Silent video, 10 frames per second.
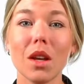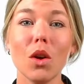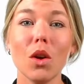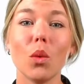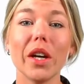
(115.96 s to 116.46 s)

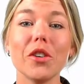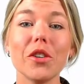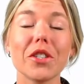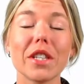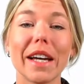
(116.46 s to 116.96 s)
We are
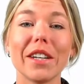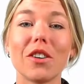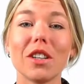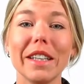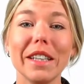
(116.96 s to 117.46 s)
assigned
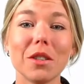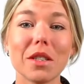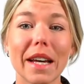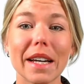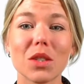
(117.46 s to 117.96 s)
our legal
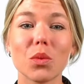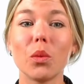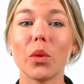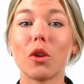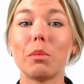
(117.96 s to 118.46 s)
sex
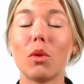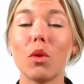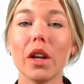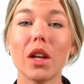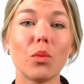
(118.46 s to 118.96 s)
when we are
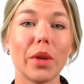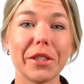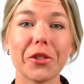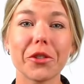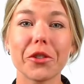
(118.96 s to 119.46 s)
born and
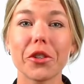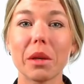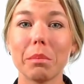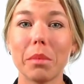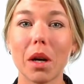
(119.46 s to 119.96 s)
registered
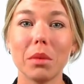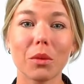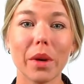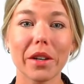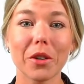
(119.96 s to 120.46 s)
in
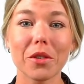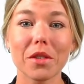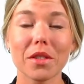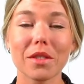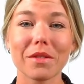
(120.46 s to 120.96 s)
public
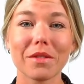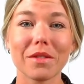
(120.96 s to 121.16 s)
records.